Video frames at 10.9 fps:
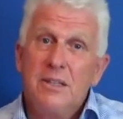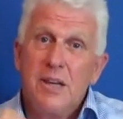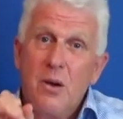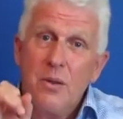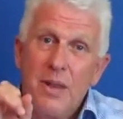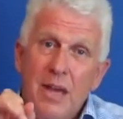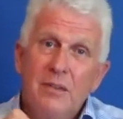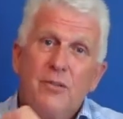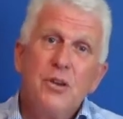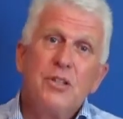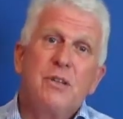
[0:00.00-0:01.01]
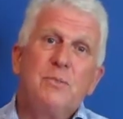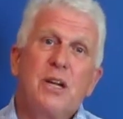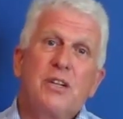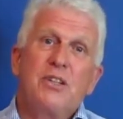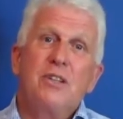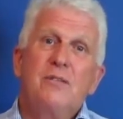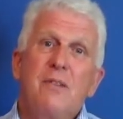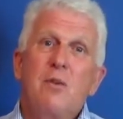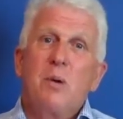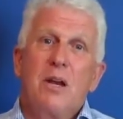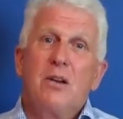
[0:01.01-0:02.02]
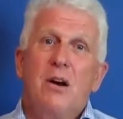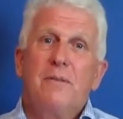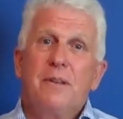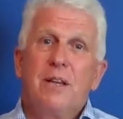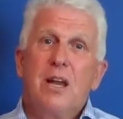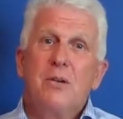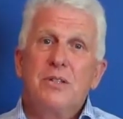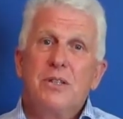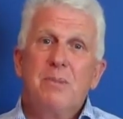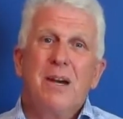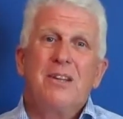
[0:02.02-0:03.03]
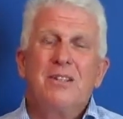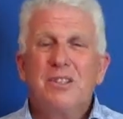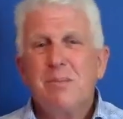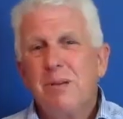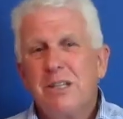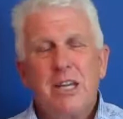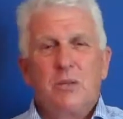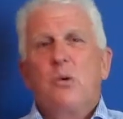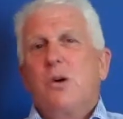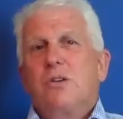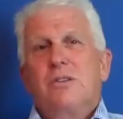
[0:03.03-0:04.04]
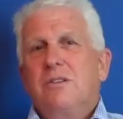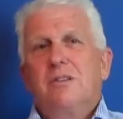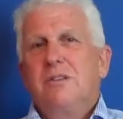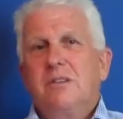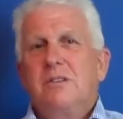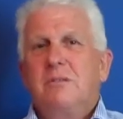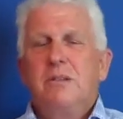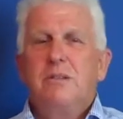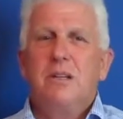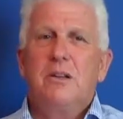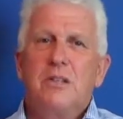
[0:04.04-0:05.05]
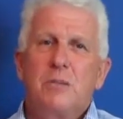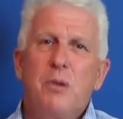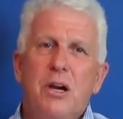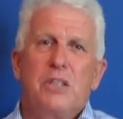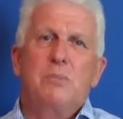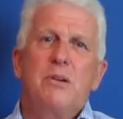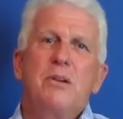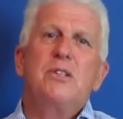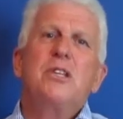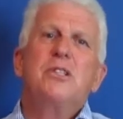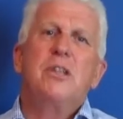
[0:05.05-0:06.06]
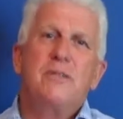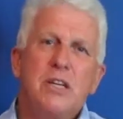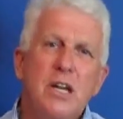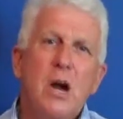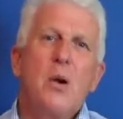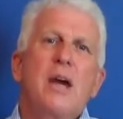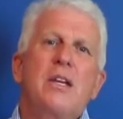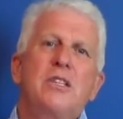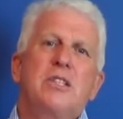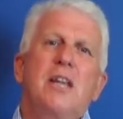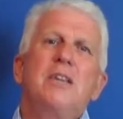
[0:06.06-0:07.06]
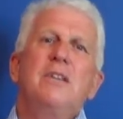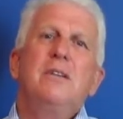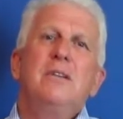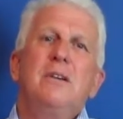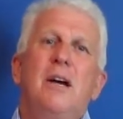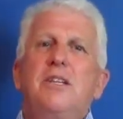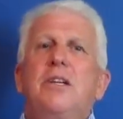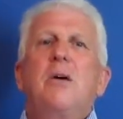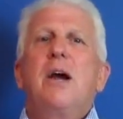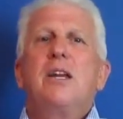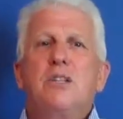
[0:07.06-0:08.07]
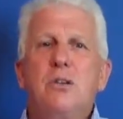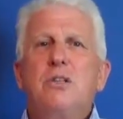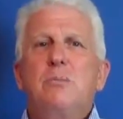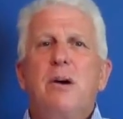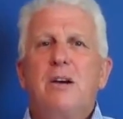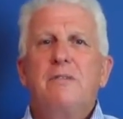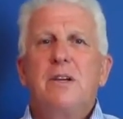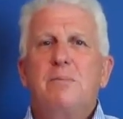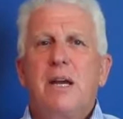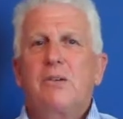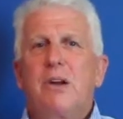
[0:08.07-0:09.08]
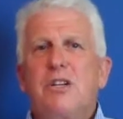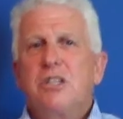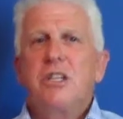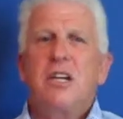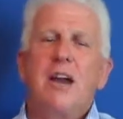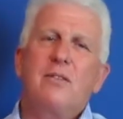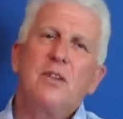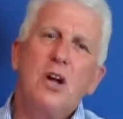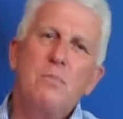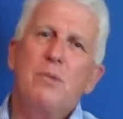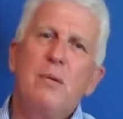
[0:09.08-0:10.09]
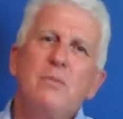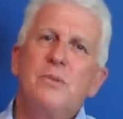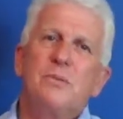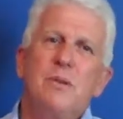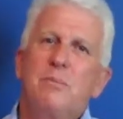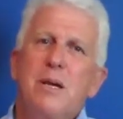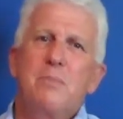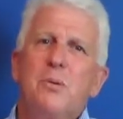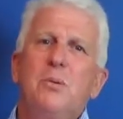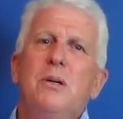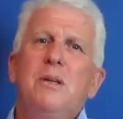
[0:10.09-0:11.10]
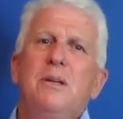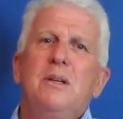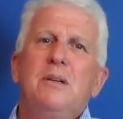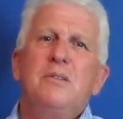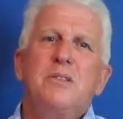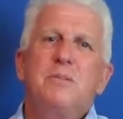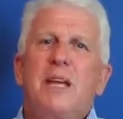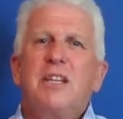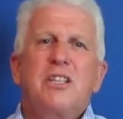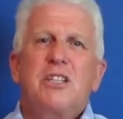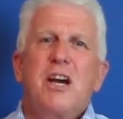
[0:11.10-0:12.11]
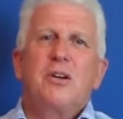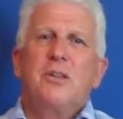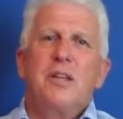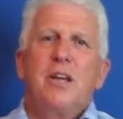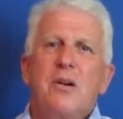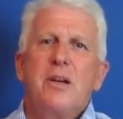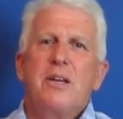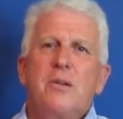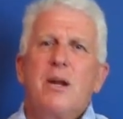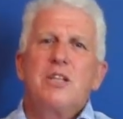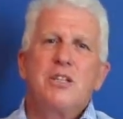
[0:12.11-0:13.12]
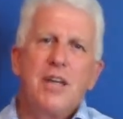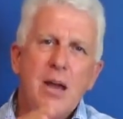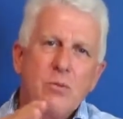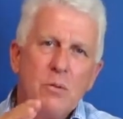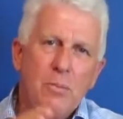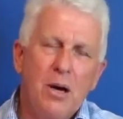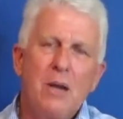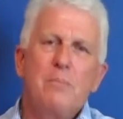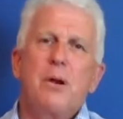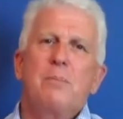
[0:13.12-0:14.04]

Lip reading: So that first objection of everyone offer the lowest amount simply doesn't wash. My experience is that if you know how to sell it and you know how to use buyer feedback ranging, you have no problems with people getting stuck on the lower end of the range. They will buy a